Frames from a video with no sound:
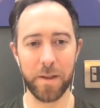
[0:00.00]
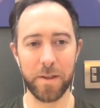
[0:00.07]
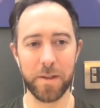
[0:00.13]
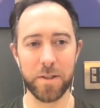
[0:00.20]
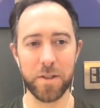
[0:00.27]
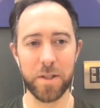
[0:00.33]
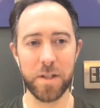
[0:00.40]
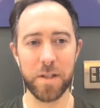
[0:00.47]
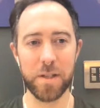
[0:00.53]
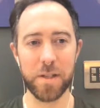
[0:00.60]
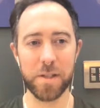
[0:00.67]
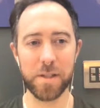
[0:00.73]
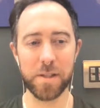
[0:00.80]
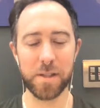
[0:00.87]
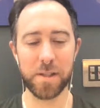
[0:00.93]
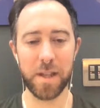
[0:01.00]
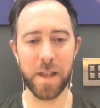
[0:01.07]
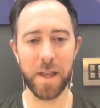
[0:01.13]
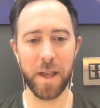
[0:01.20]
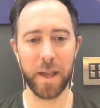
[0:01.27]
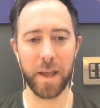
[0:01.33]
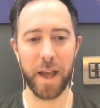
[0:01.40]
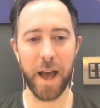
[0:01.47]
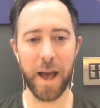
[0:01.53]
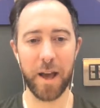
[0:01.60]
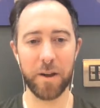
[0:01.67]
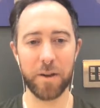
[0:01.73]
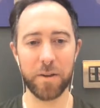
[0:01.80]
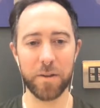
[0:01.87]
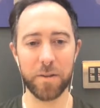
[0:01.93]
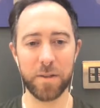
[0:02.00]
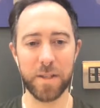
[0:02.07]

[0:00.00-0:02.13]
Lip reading: Just seeing how